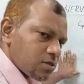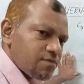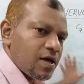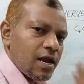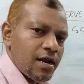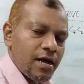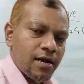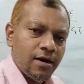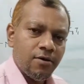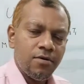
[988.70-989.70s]
of the ulnar
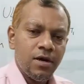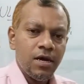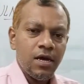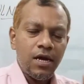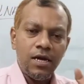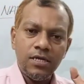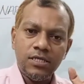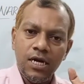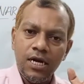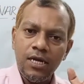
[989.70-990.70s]
nerve, it is
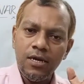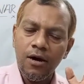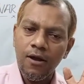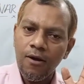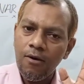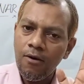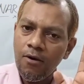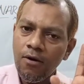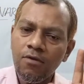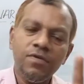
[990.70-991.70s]
running
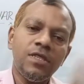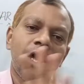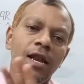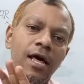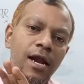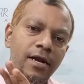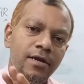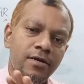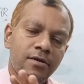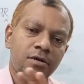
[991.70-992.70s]
along with the ulnar artery.
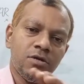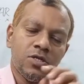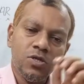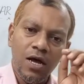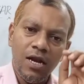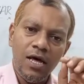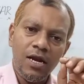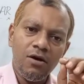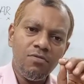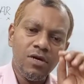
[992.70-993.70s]
So ulnar
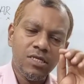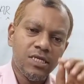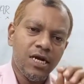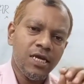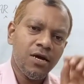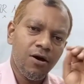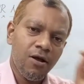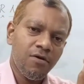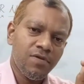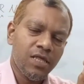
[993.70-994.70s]
nerve is running
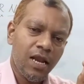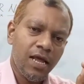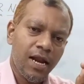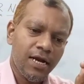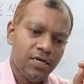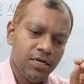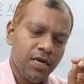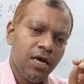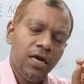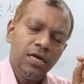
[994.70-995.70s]
along with the ulnar artery.
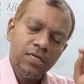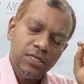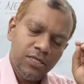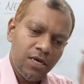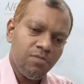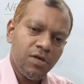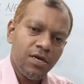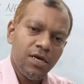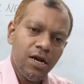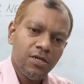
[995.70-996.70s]
Same thing
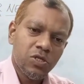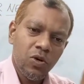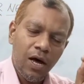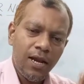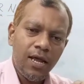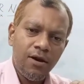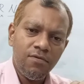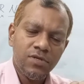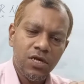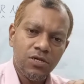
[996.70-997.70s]
here also. Ulnar nerve
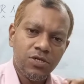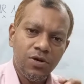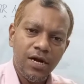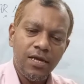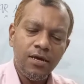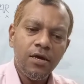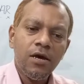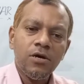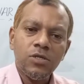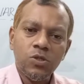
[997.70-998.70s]
is also running
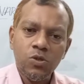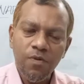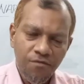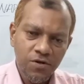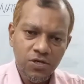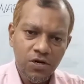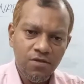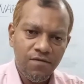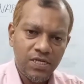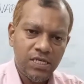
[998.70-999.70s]
superficial to the
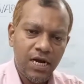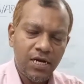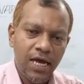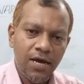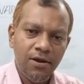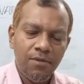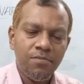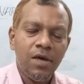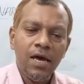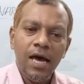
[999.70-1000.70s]
flexor
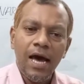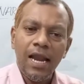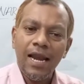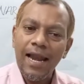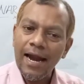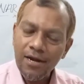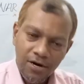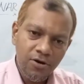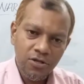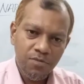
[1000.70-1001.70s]
retinaculum and
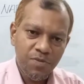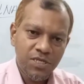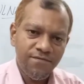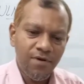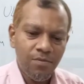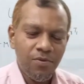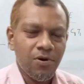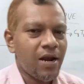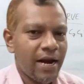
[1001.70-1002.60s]
lateral to the pisiform bone,